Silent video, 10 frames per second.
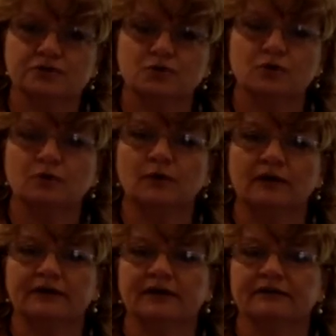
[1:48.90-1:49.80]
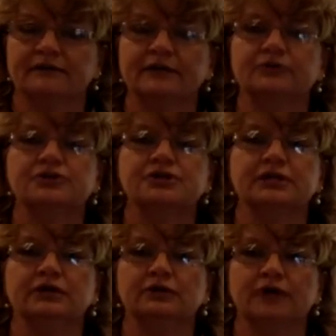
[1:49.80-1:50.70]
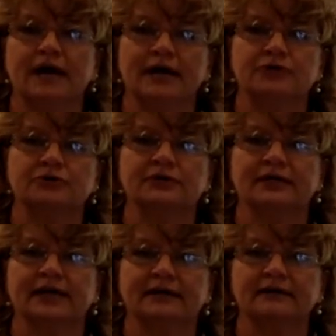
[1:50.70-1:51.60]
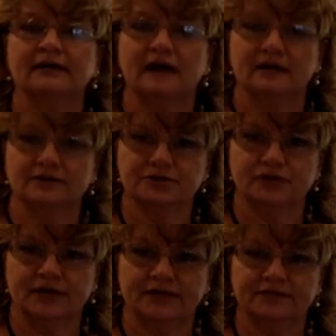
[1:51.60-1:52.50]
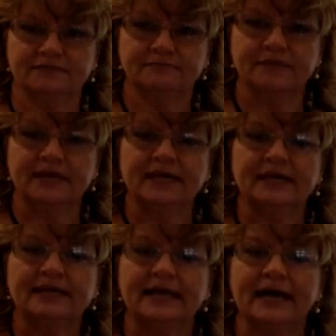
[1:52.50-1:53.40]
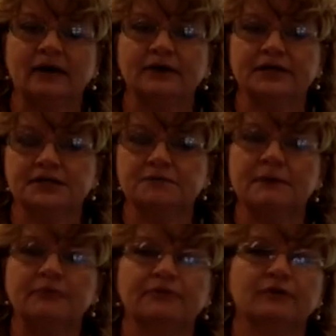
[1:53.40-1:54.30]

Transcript: score well enough, he or she could actually get college credits. Now, each member of